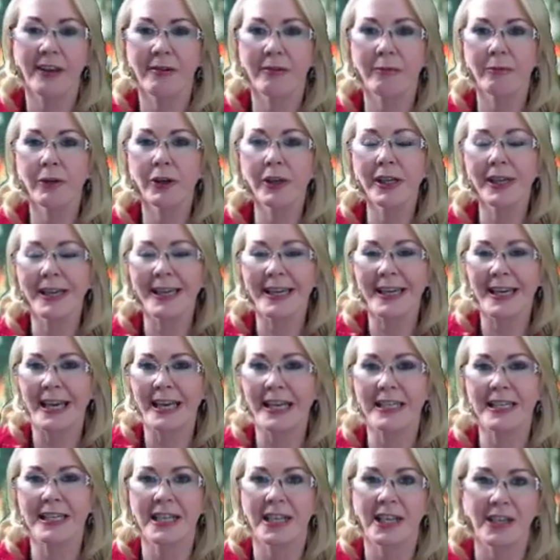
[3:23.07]
And really
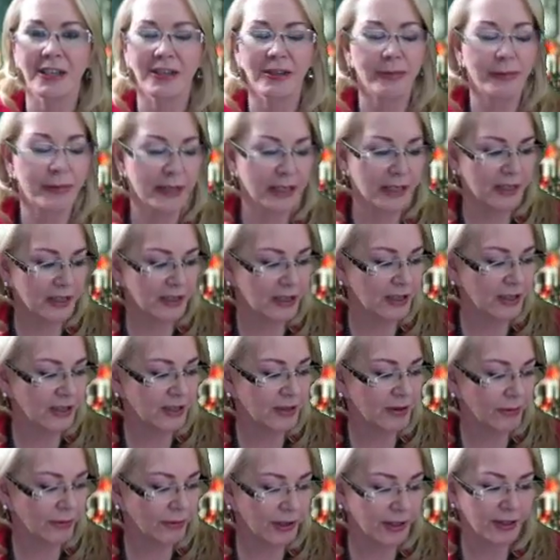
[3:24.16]
get down to
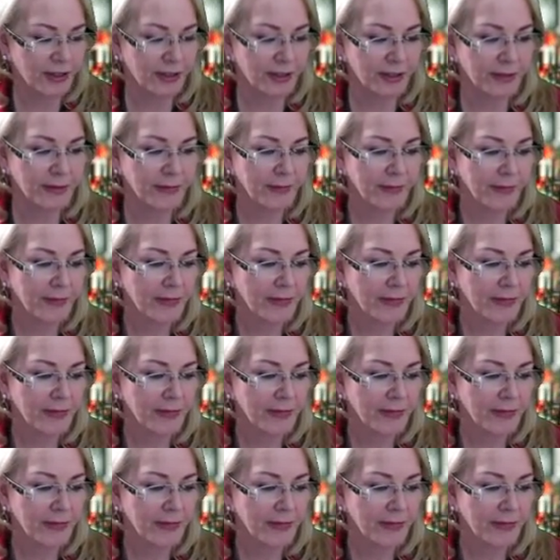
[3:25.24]
business with it.